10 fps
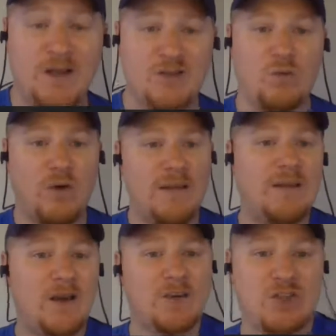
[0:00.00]
So right
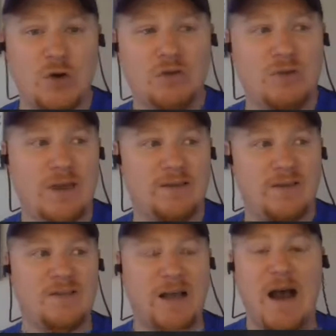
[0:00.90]
there, it shows you that
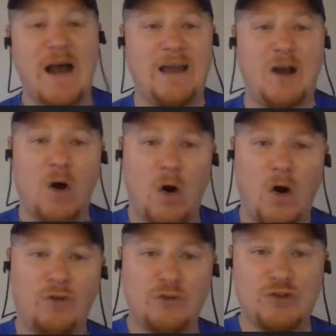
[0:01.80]
this guy
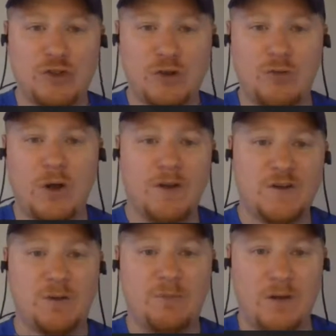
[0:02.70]
offers you
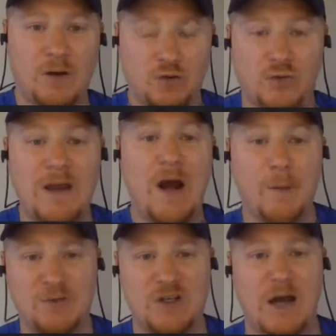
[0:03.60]
some great
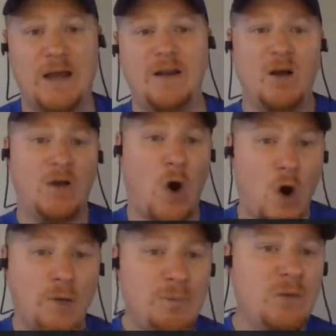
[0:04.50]
upside,
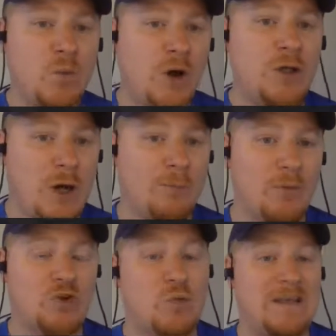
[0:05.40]
RB1
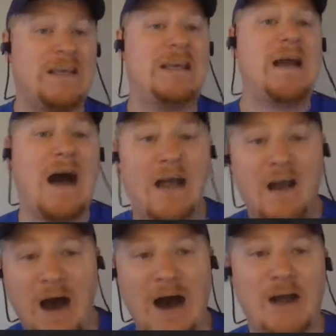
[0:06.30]
numbers when he got
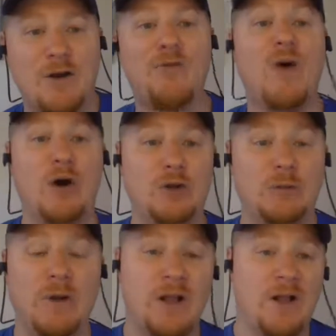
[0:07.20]
higher
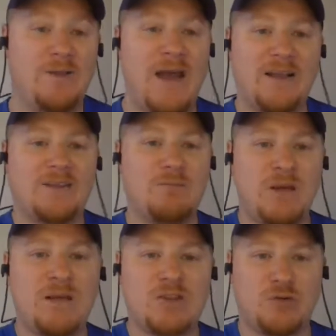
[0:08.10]
volume. That, to
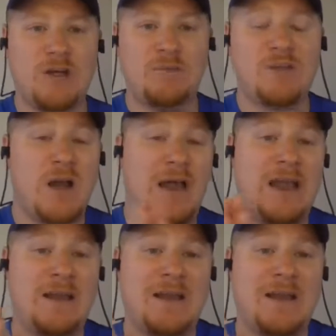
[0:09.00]
me, screams a